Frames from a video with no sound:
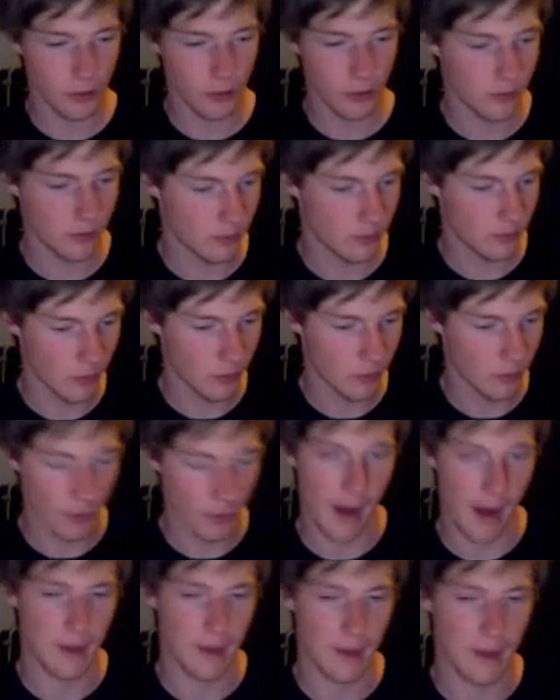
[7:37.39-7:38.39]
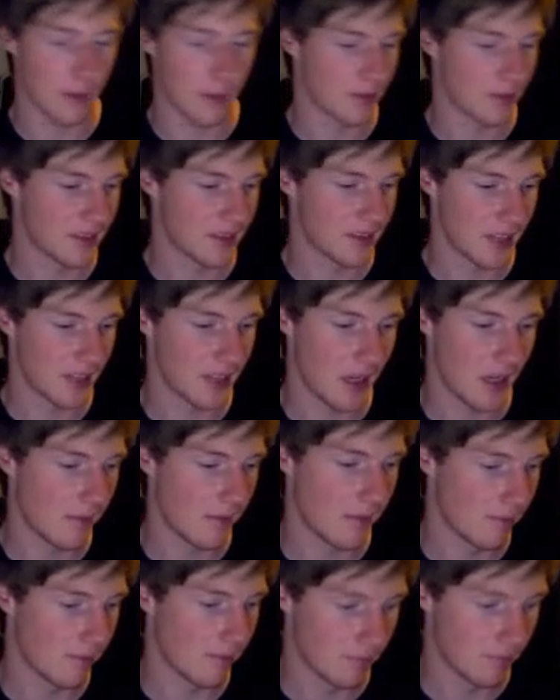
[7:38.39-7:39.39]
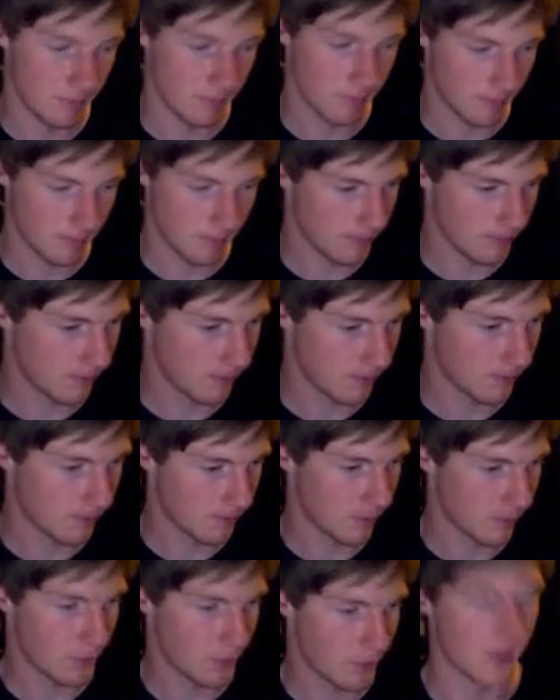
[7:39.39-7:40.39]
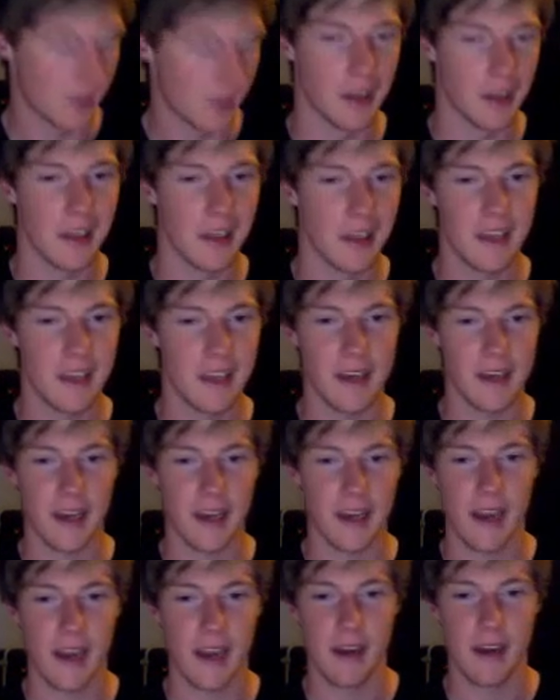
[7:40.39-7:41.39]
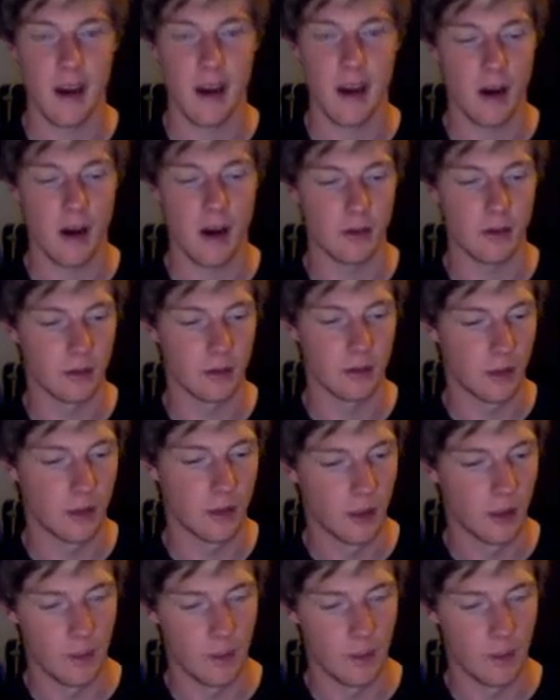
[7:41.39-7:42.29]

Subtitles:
old crap that we've seen for nearly a decade now.